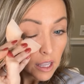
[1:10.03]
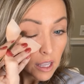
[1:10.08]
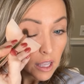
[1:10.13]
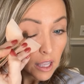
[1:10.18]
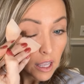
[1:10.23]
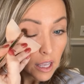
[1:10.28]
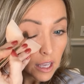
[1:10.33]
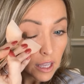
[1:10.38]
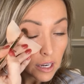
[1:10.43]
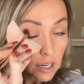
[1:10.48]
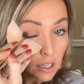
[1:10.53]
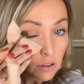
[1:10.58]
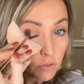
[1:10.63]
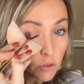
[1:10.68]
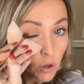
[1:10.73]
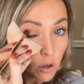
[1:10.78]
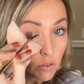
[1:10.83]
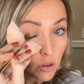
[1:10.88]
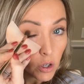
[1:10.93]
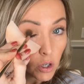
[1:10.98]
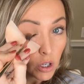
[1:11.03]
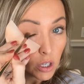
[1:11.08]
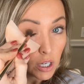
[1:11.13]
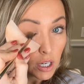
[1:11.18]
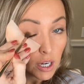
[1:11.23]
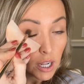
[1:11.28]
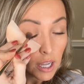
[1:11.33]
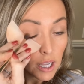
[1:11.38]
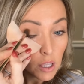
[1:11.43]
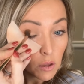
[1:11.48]
And if you have a hooded
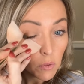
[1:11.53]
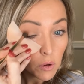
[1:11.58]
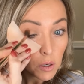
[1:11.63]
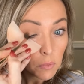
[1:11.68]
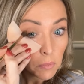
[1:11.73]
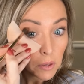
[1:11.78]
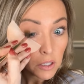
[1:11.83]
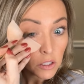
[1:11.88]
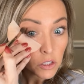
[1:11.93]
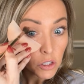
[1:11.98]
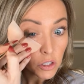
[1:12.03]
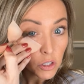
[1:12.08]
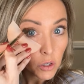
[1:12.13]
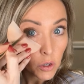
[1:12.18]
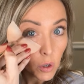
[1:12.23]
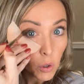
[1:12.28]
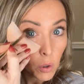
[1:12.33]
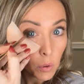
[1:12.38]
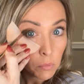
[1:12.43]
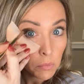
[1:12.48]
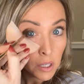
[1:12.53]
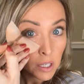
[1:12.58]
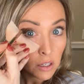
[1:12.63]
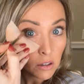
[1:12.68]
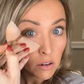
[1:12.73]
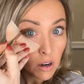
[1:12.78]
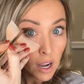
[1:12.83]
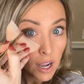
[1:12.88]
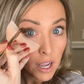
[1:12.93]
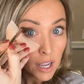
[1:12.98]
eye, you wanna make sure you're opening your
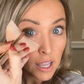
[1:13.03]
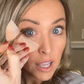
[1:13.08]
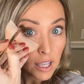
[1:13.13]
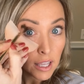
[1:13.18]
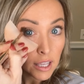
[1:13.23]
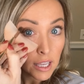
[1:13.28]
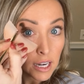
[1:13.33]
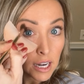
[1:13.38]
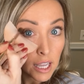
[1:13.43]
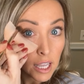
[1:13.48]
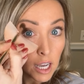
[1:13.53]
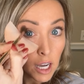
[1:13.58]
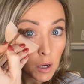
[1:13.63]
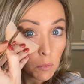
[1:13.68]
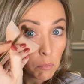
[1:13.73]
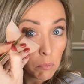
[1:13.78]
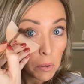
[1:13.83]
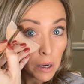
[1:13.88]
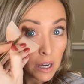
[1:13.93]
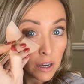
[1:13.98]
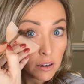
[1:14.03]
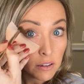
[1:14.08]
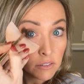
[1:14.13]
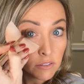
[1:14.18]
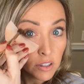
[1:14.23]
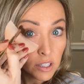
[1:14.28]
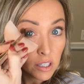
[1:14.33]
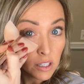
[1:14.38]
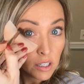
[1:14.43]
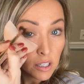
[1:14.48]
eye and getting
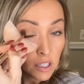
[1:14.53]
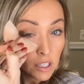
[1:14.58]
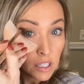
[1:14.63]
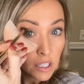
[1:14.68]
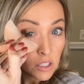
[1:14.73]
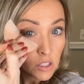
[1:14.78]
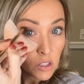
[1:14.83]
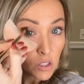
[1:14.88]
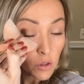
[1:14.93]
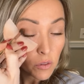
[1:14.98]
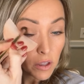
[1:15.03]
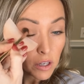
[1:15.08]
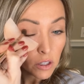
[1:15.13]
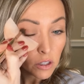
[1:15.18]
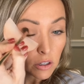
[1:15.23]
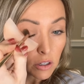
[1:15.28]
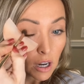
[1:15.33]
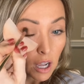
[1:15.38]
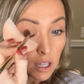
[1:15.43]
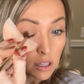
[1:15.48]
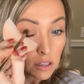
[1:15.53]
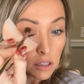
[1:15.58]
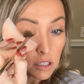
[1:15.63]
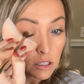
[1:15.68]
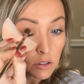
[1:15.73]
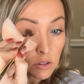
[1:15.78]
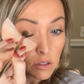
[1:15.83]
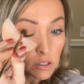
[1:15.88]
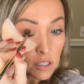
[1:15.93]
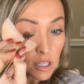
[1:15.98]
above, so then you're not
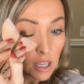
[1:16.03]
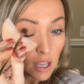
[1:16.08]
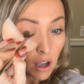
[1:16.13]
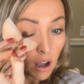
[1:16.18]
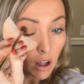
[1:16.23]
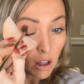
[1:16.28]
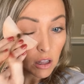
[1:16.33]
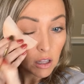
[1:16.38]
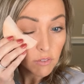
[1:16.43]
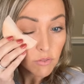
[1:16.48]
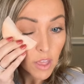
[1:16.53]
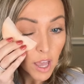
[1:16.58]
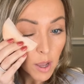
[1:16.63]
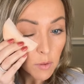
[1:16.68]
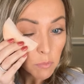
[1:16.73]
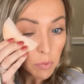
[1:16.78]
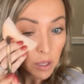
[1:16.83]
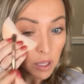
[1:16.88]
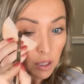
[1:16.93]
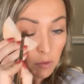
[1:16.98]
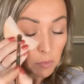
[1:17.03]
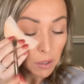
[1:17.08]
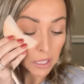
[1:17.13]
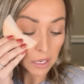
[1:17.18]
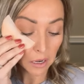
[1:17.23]
losing all of that pigment.